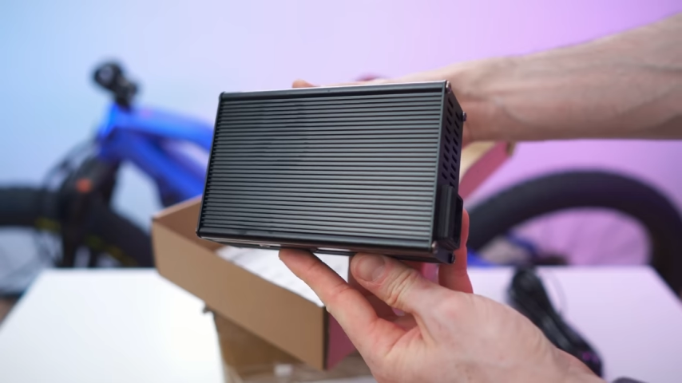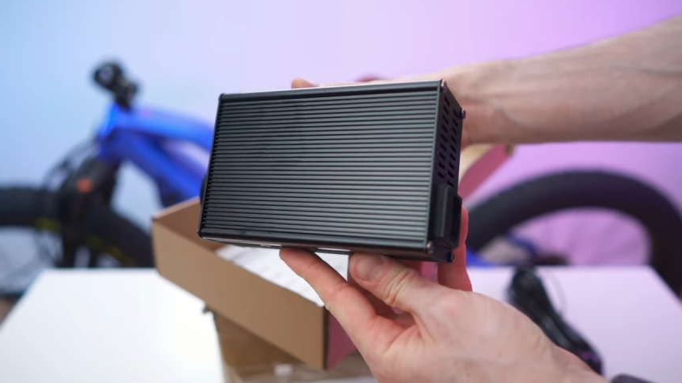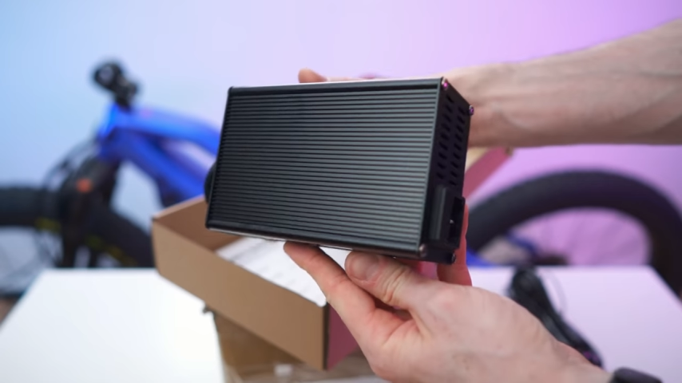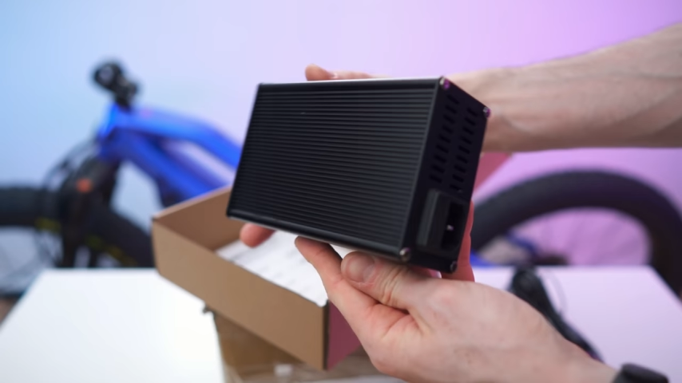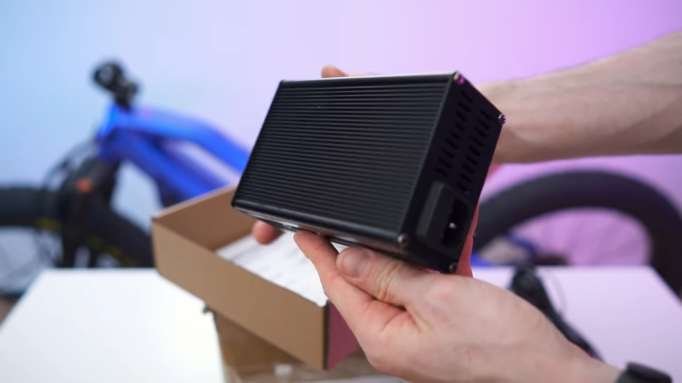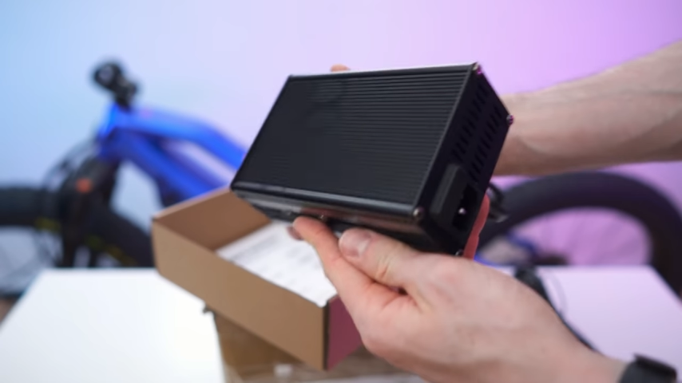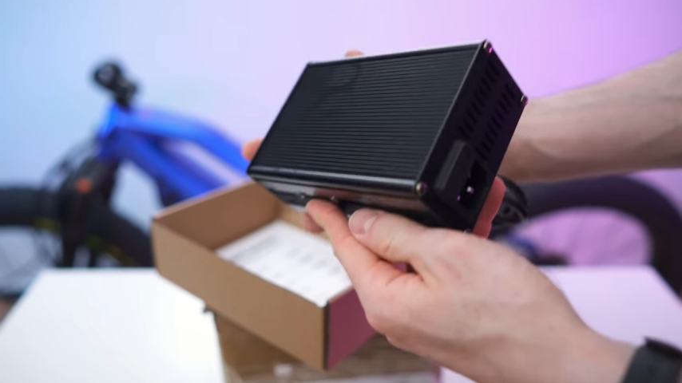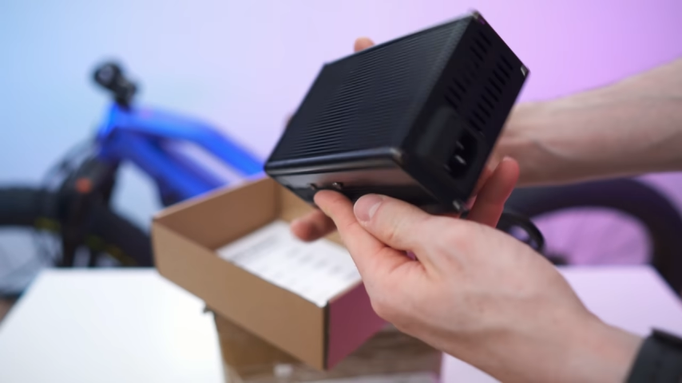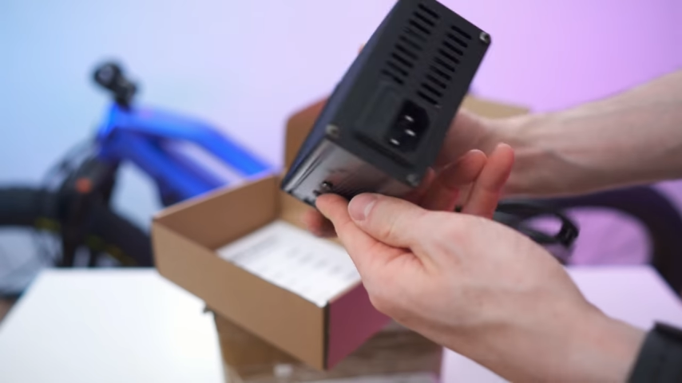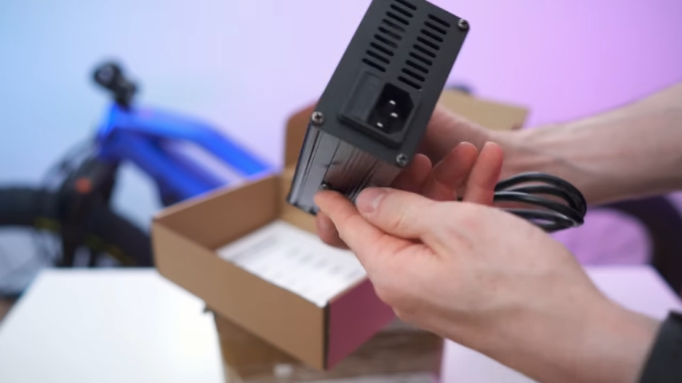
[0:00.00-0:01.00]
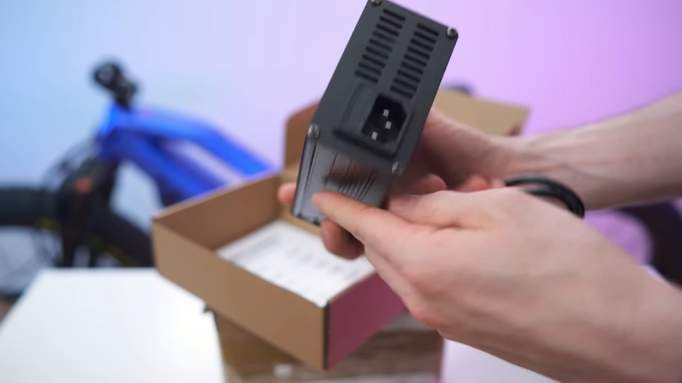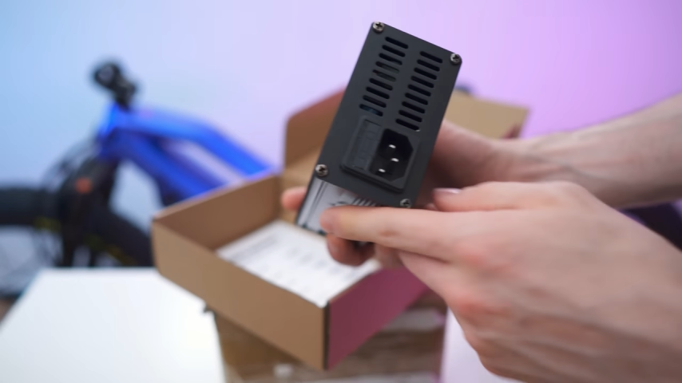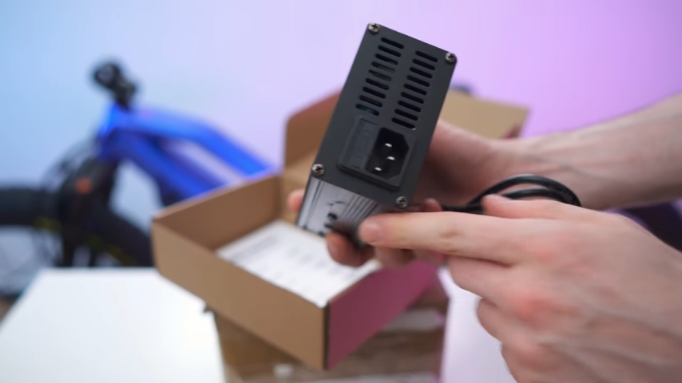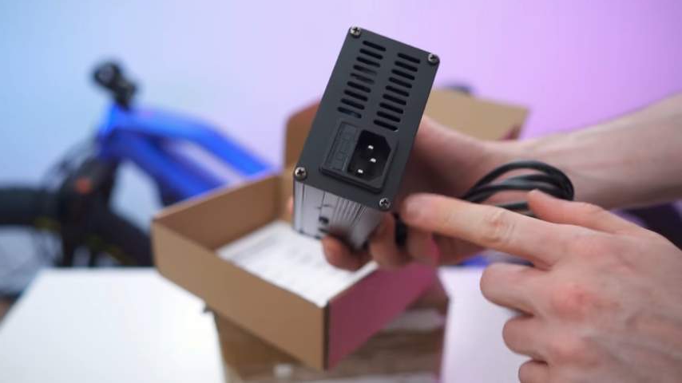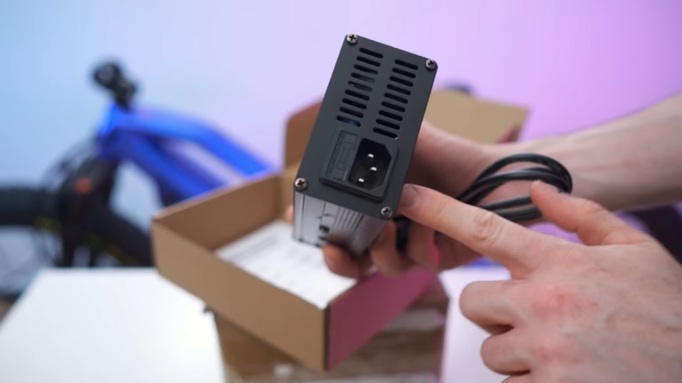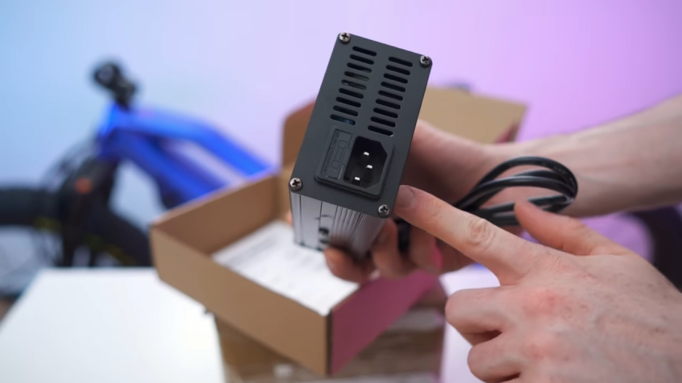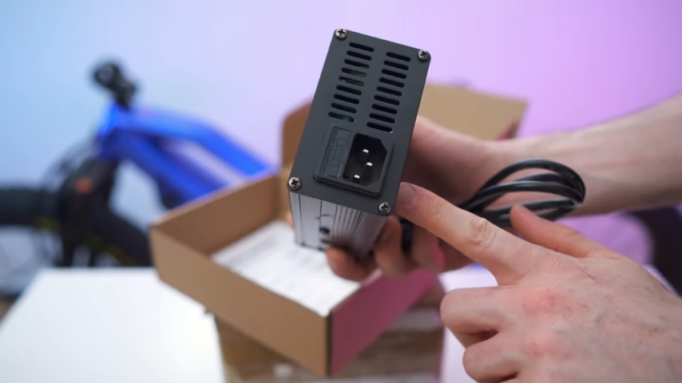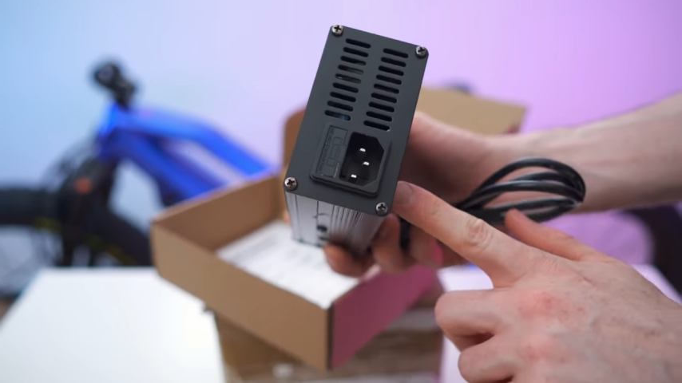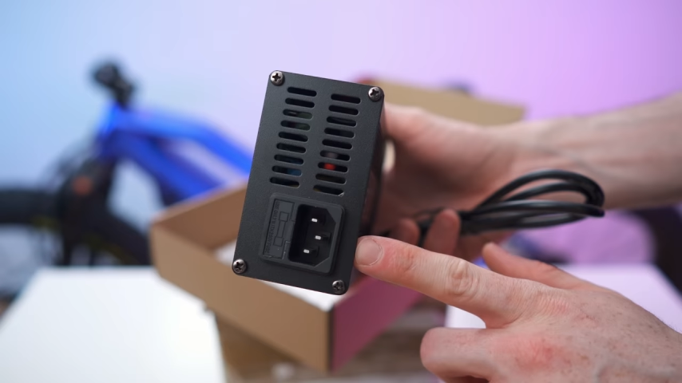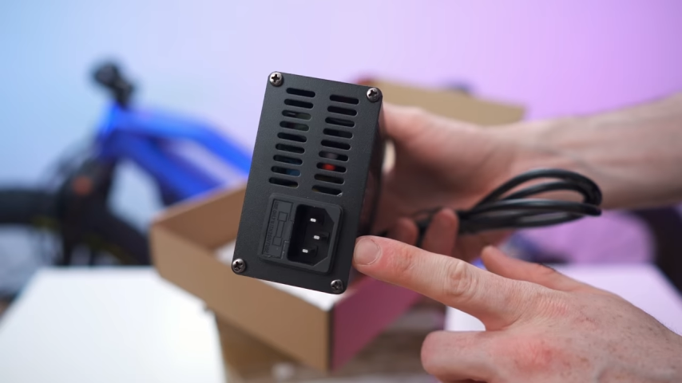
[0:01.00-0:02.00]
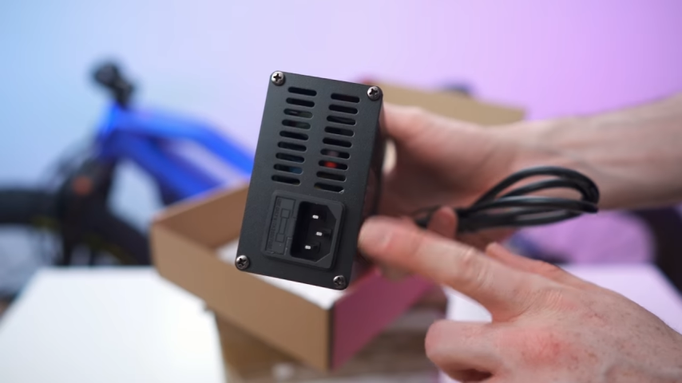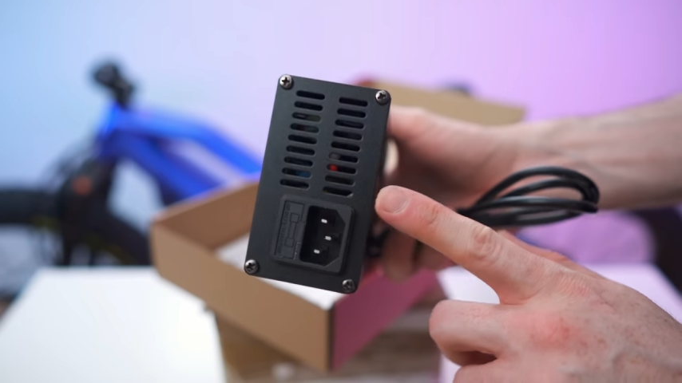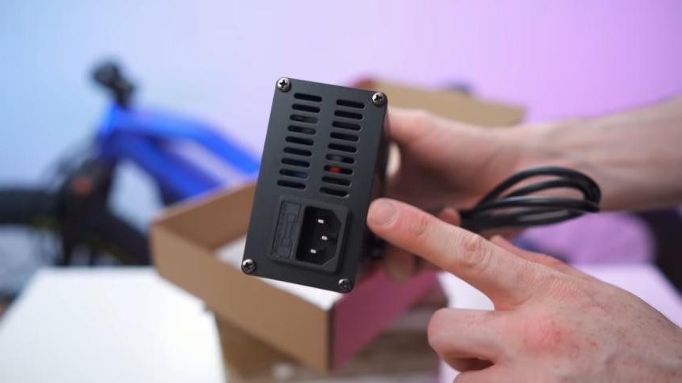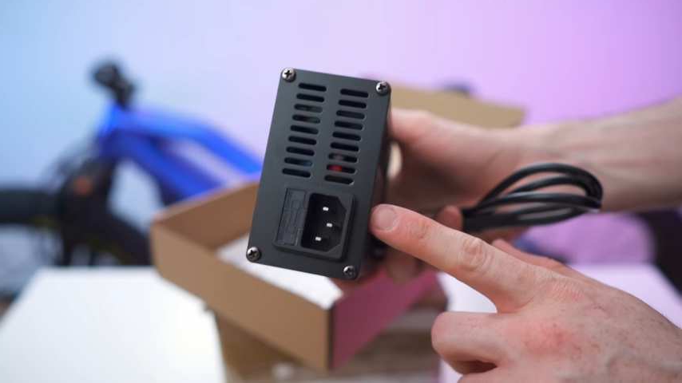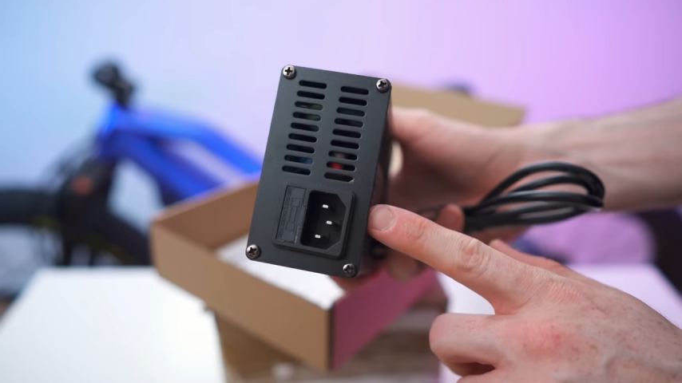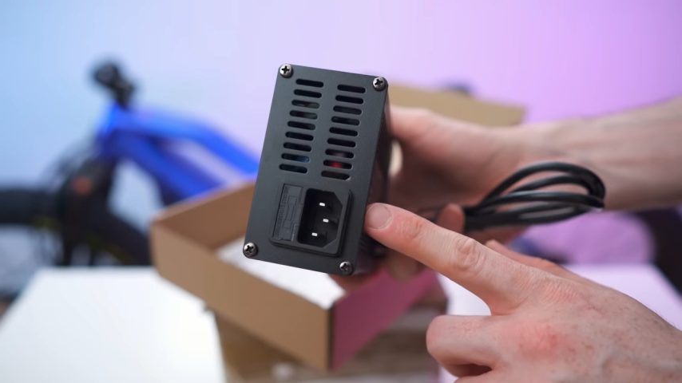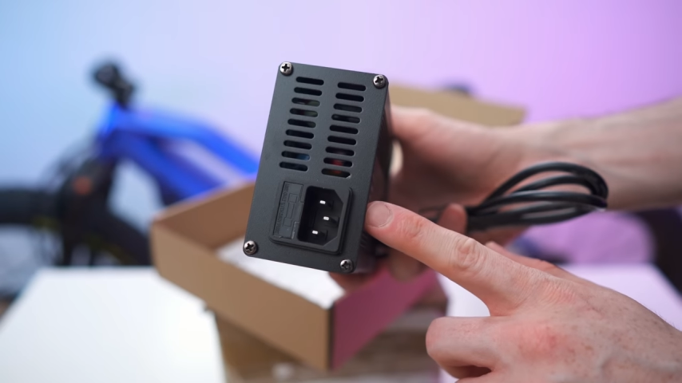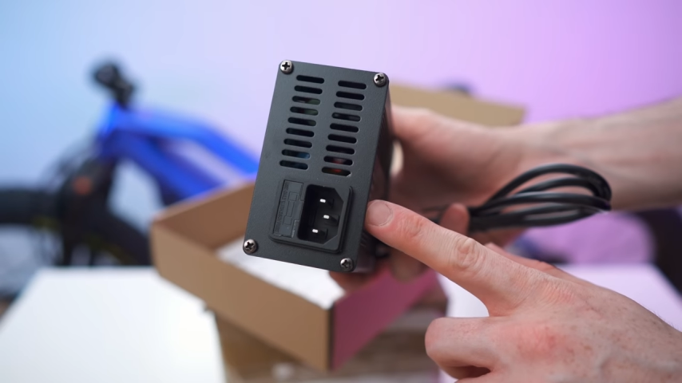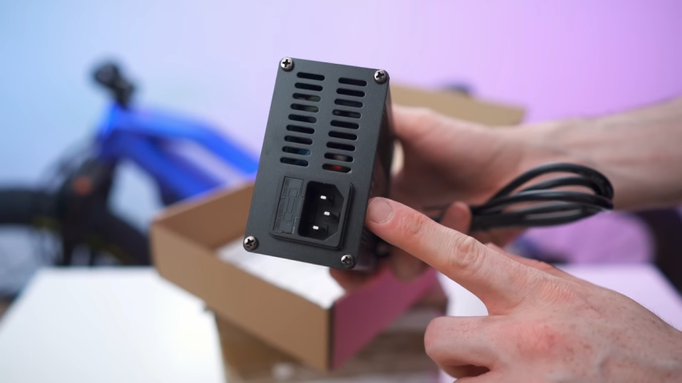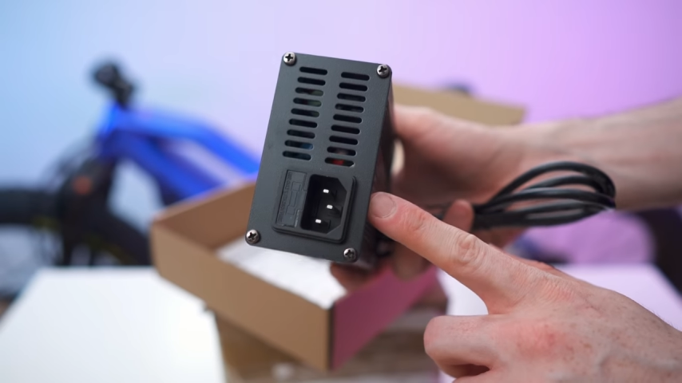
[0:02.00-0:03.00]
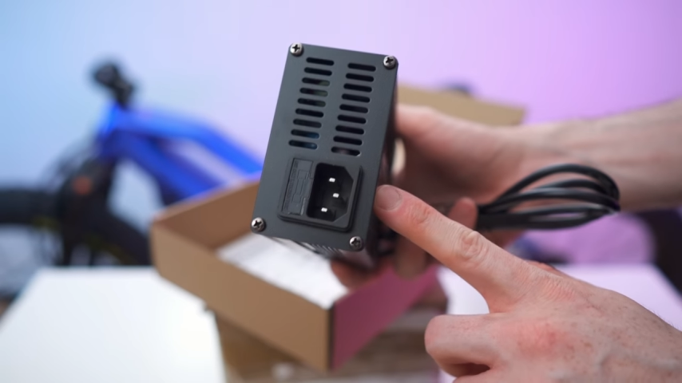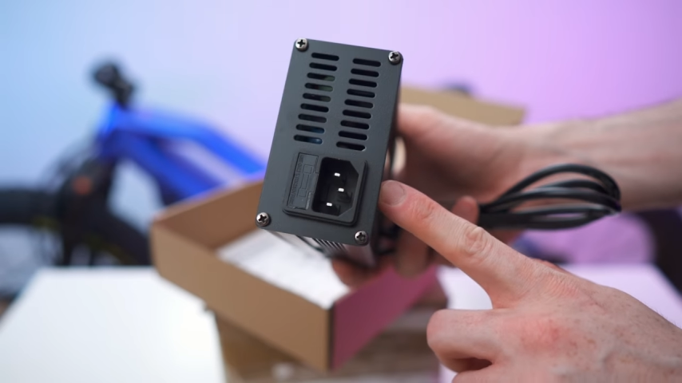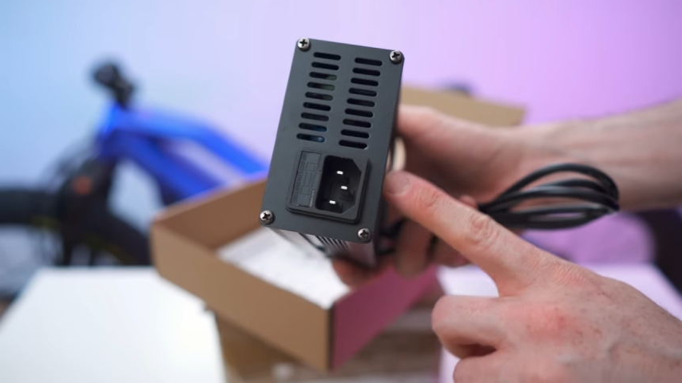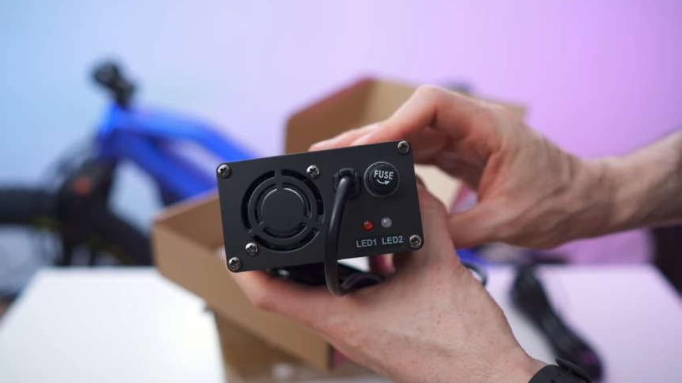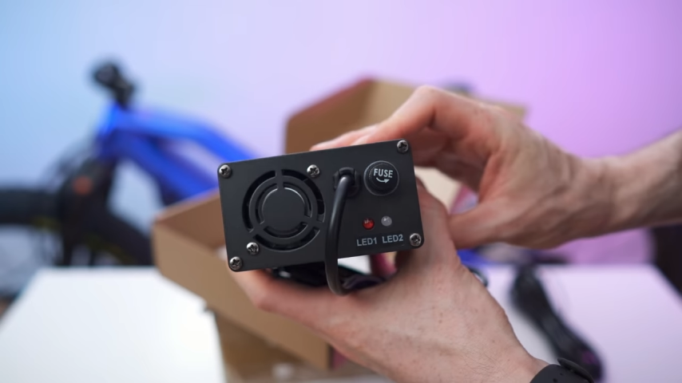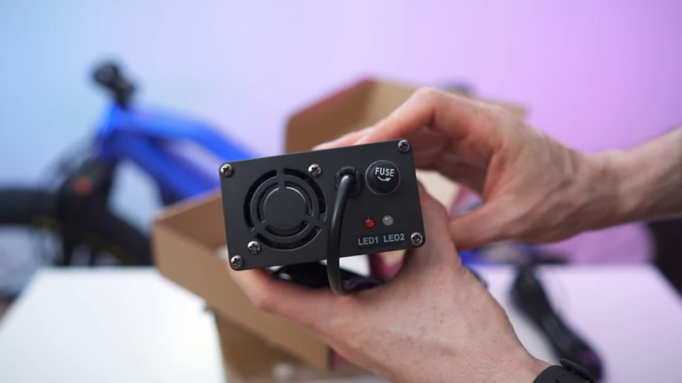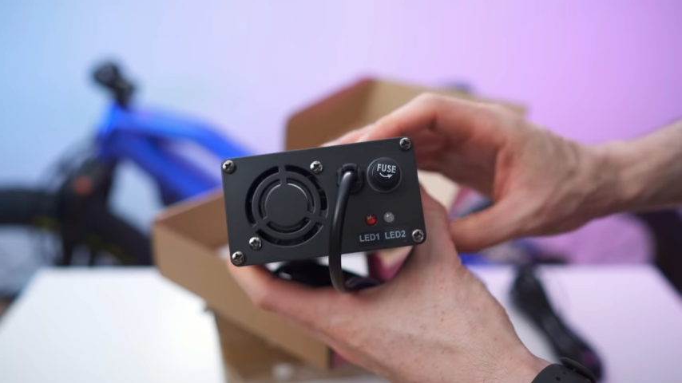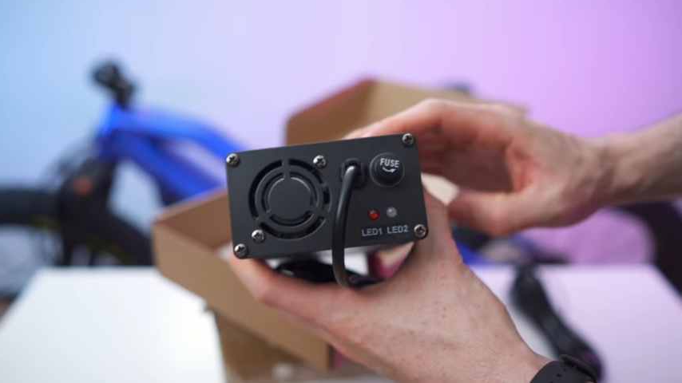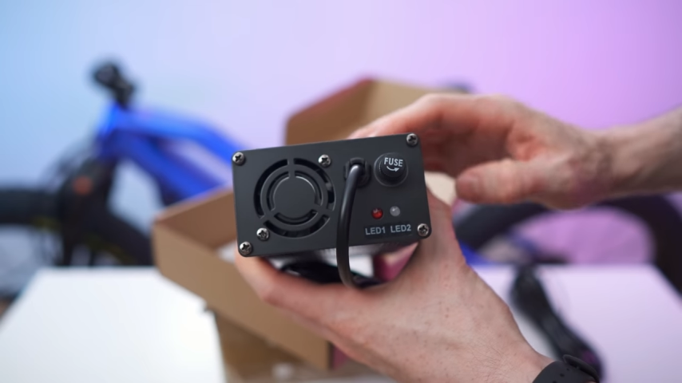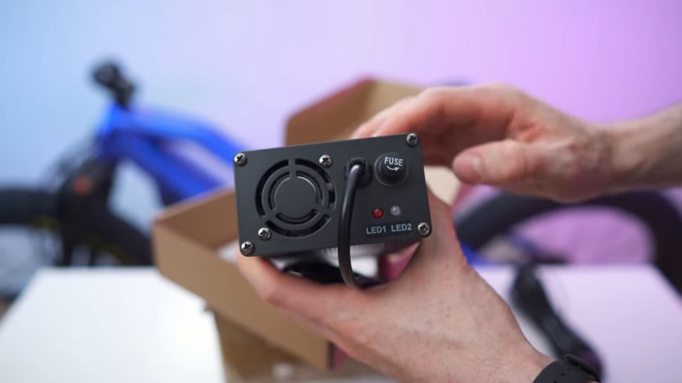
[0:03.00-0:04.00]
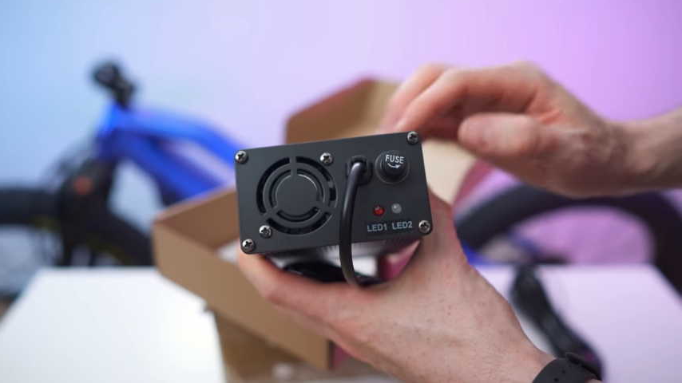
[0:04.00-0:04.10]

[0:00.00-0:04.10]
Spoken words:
(no speaker visible)